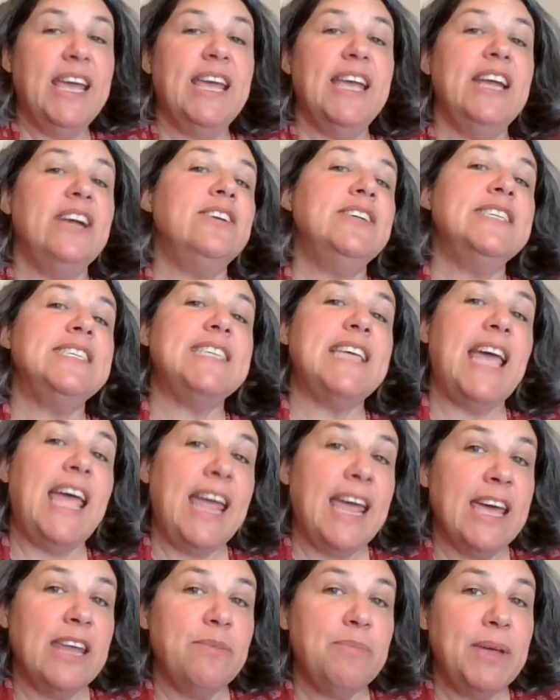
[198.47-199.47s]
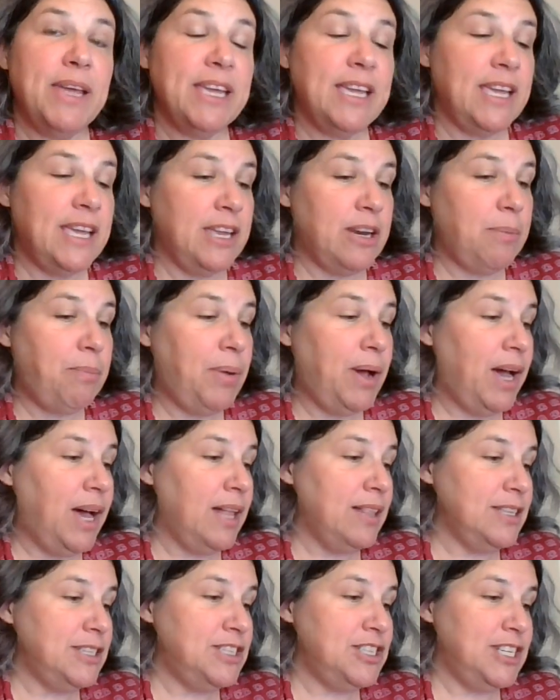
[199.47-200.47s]
Here is Anne making an
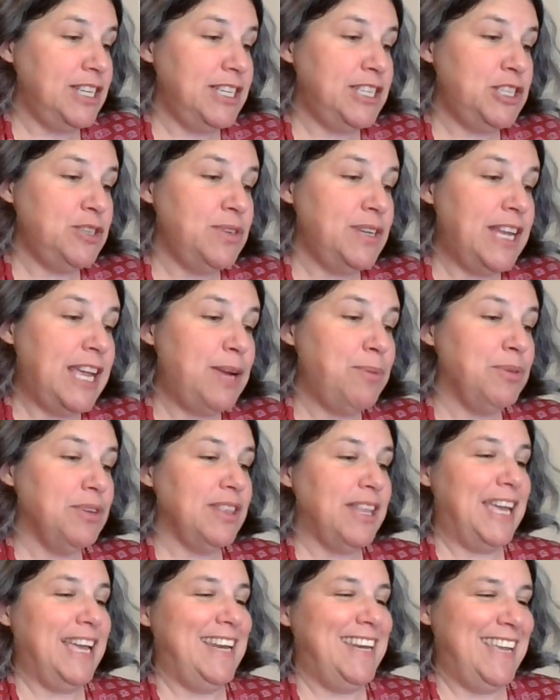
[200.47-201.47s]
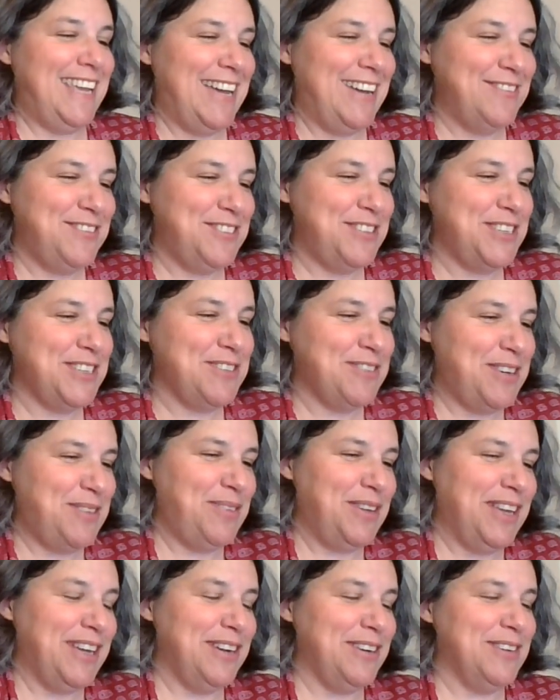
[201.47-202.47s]
apology to a neighbor lady after
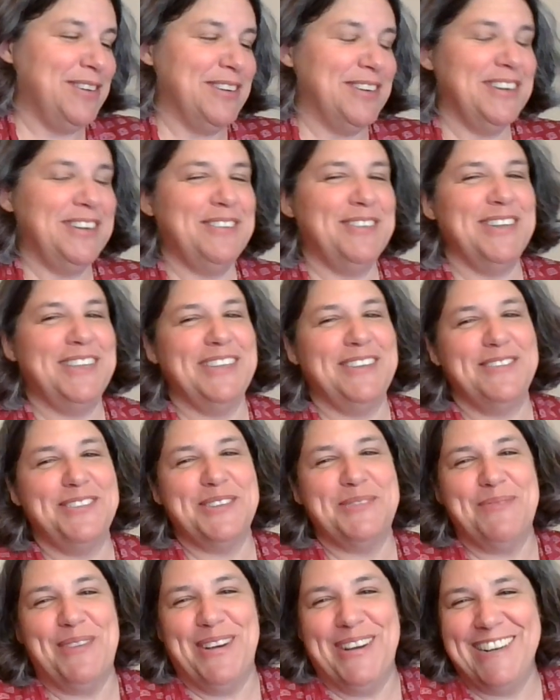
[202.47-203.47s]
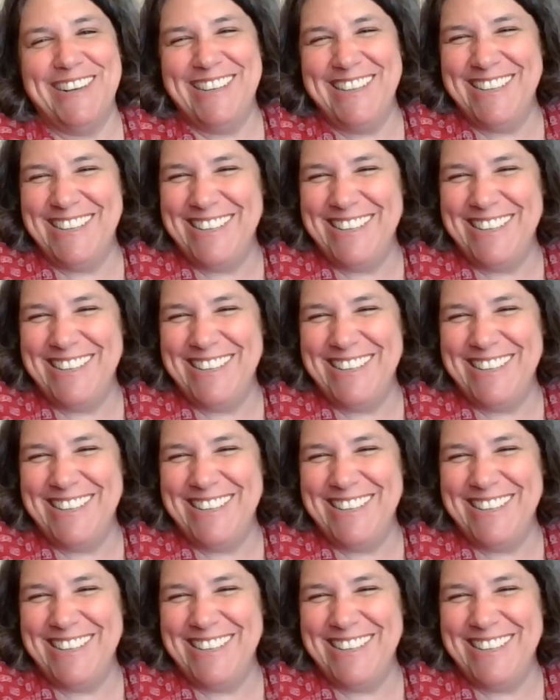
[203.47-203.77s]
screaming at her. Oh, I love this part.